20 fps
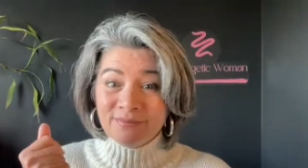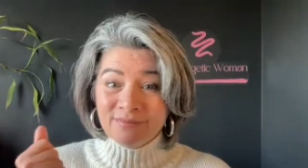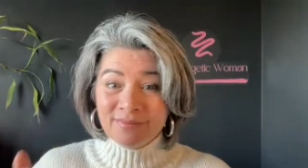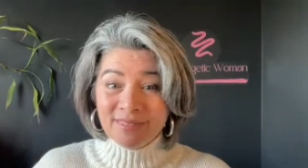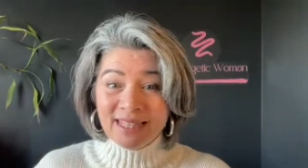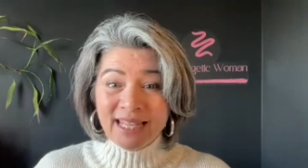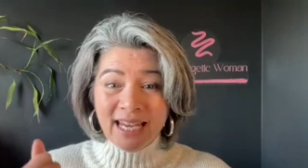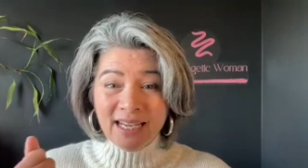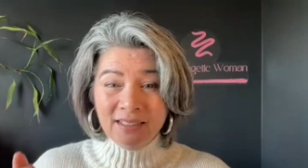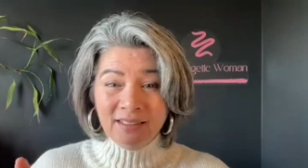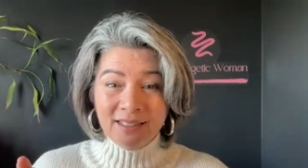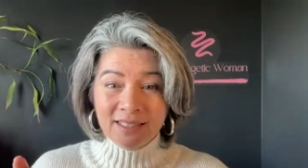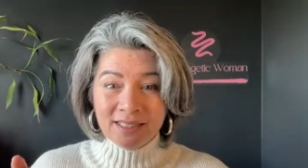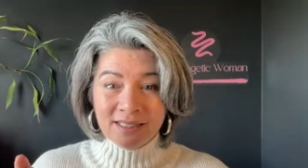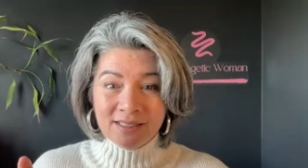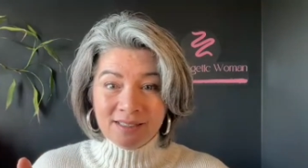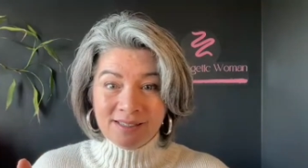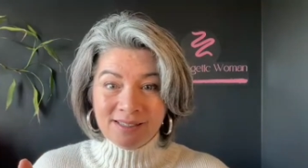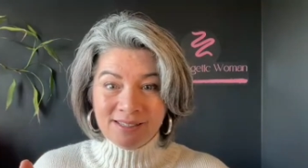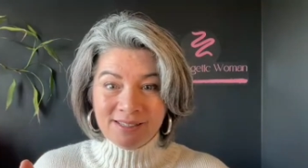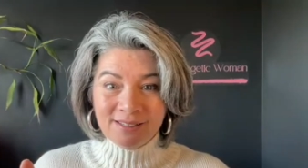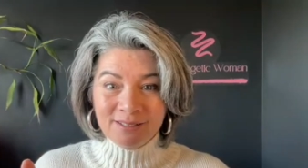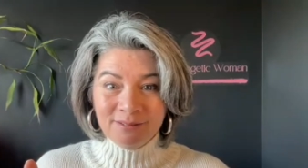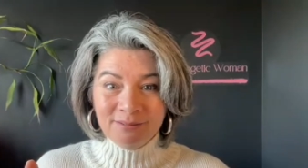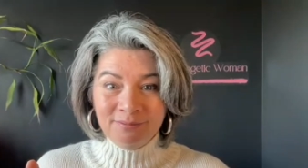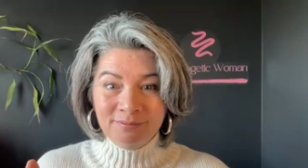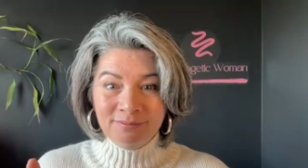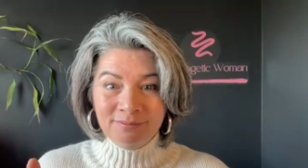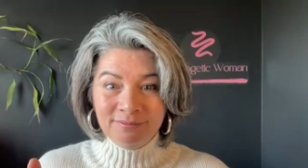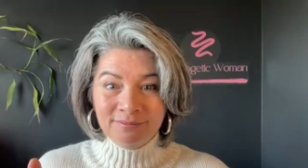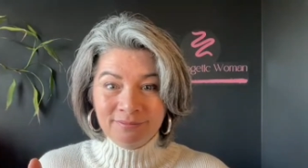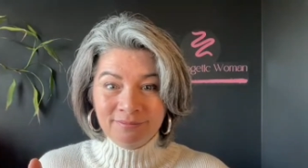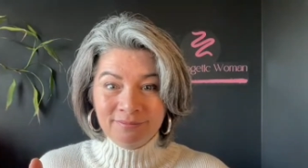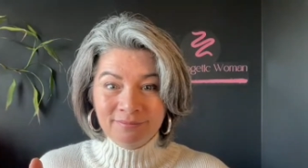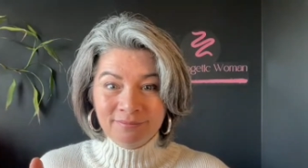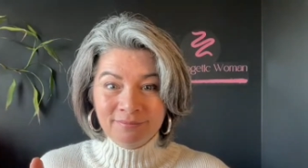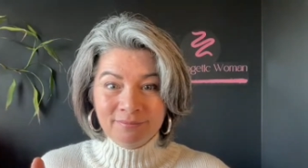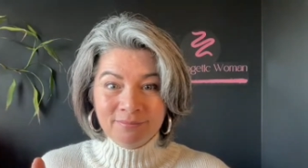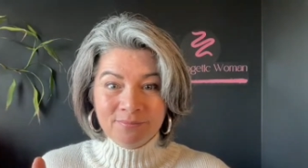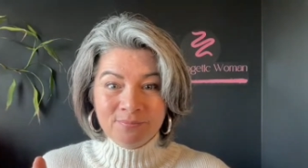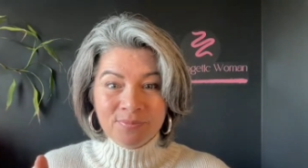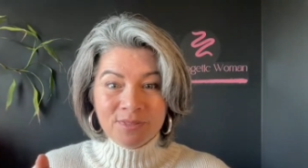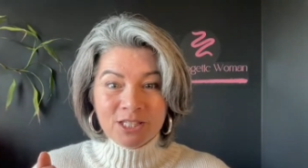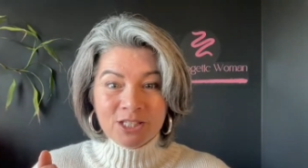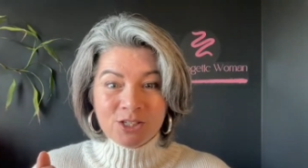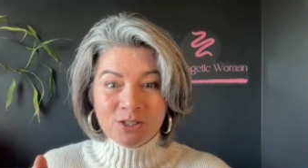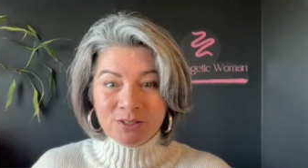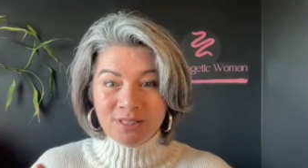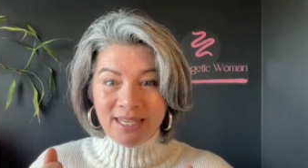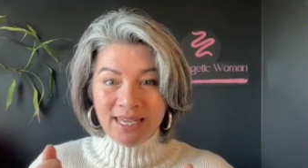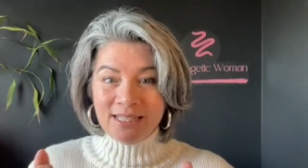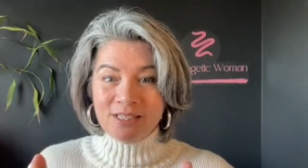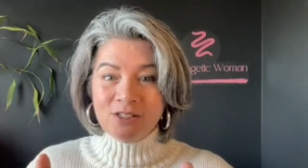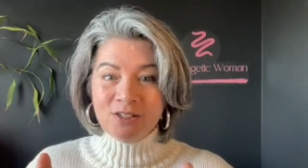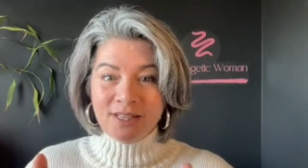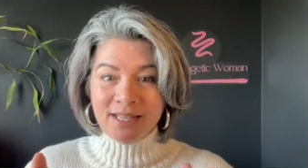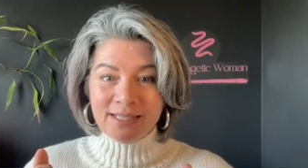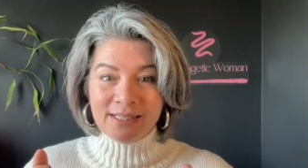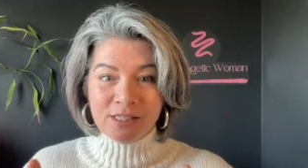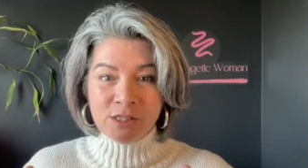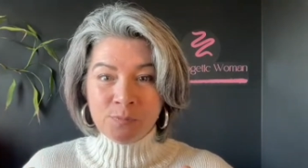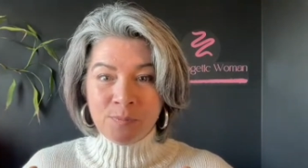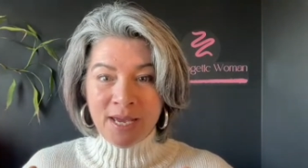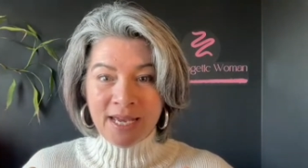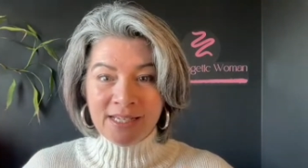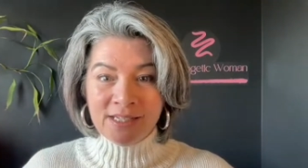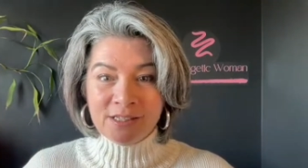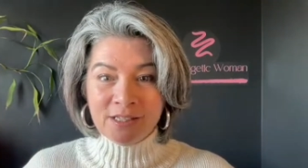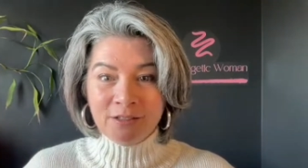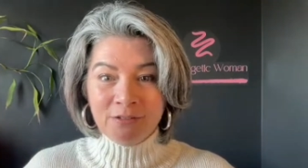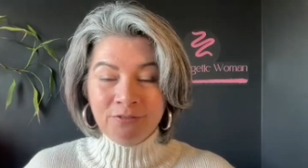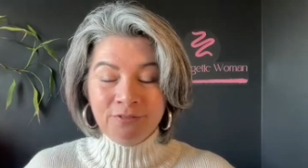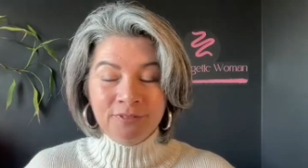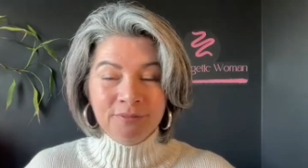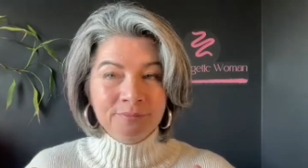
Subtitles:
nail it, to get to that space of,